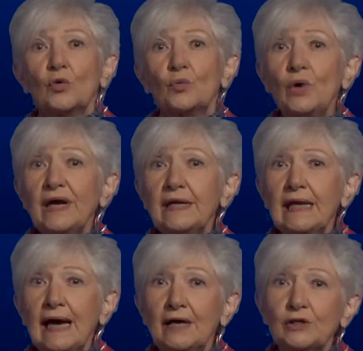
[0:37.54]
Read
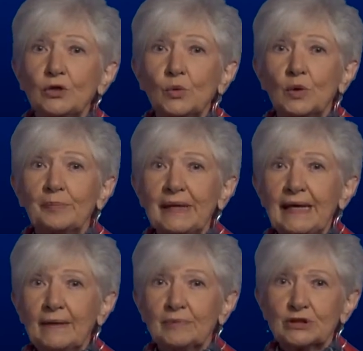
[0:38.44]
how you will
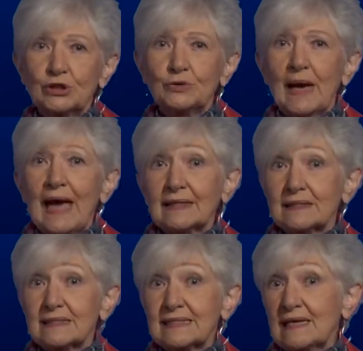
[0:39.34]
be able to
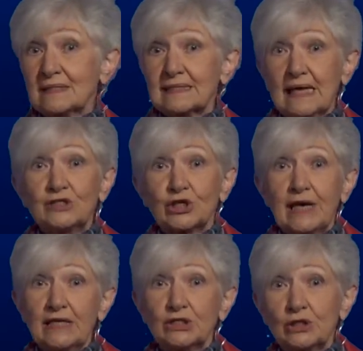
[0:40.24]
access
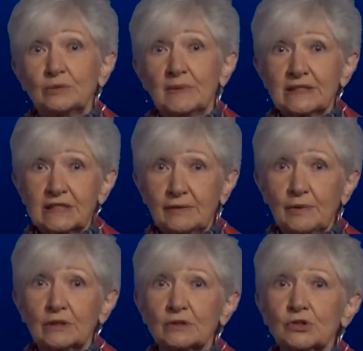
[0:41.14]
educational
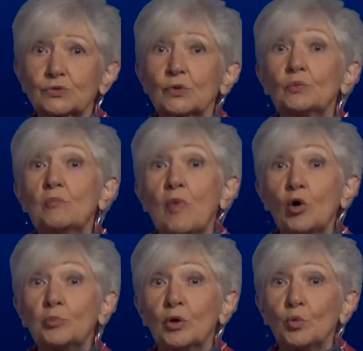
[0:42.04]
materials through
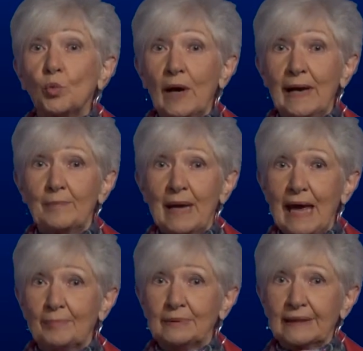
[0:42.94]
mobile web
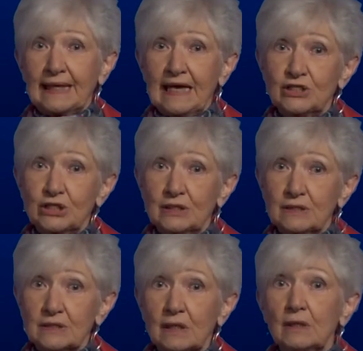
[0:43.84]

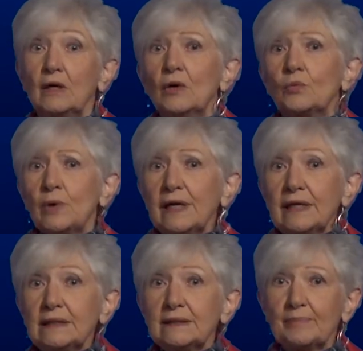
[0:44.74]
applications.
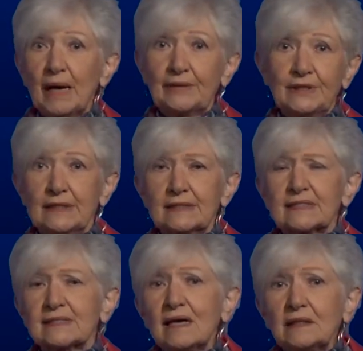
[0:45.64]
Read about the
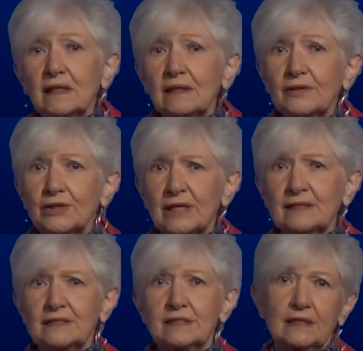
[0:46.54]
exciting
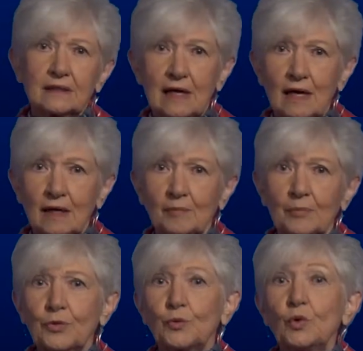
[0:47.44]
things to
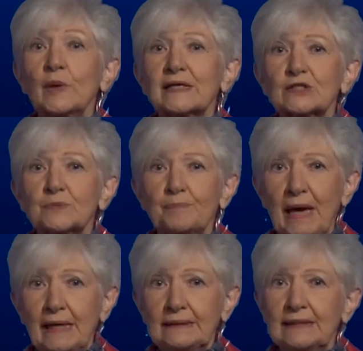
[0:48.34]
come through
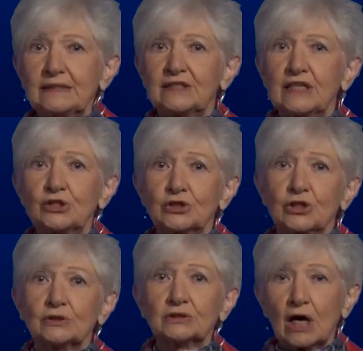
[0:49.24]
expanded
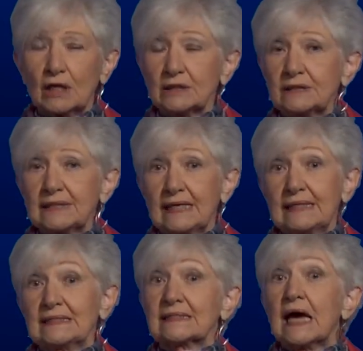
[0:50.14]
digital
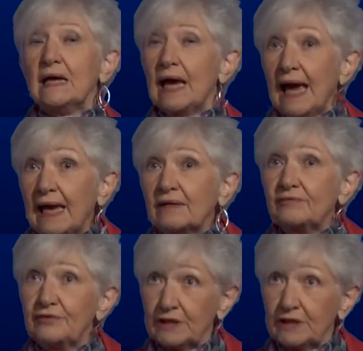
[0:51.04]
content and